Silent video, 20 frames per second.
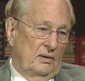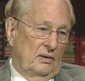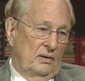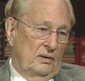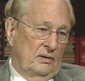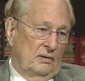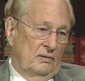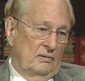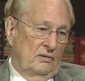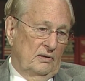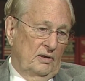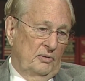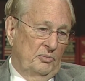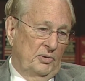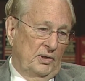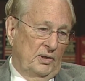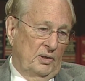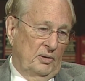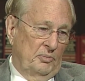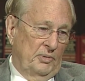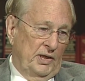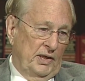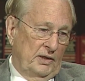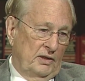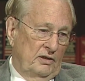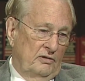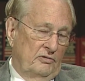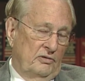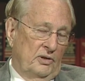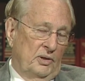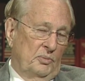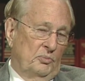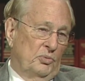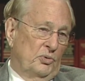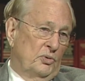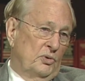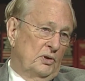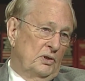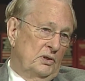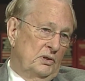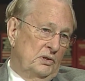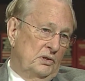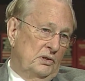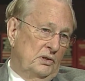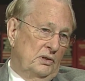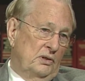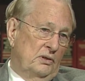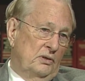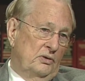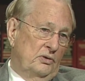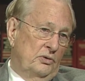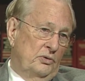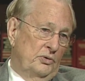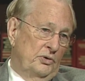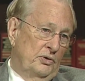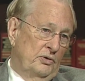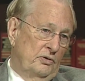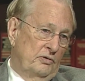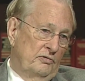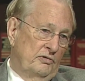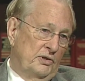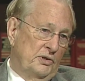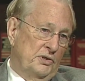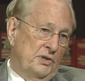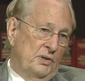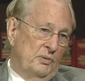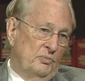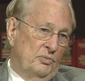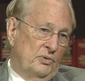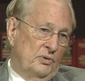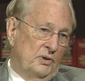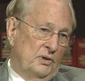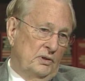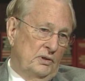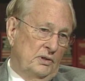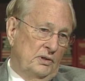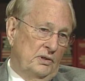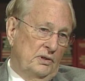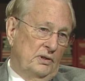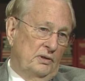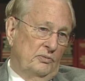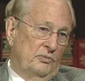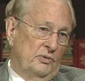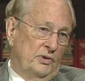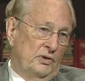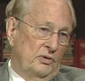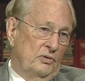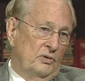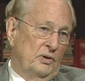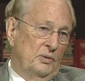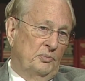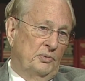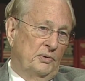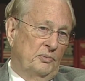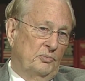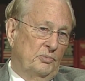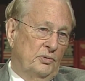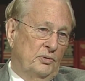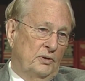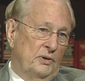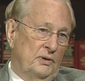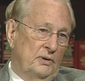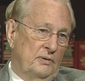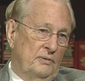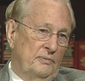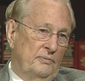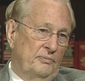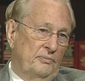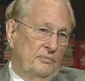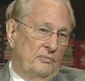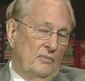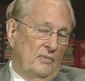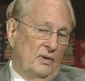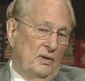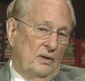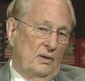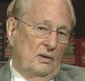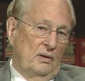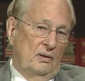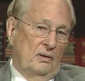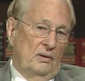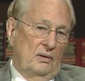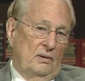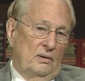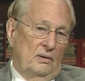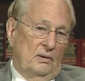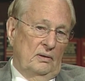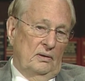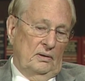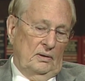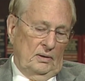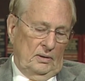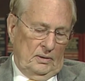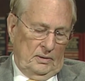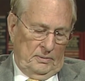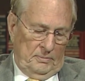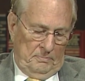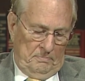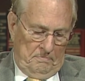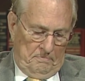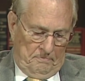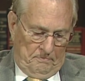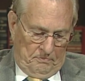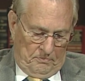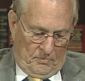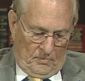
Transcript: Uh, I've become active on boards, two university boards and one corporate board. Okay. Um,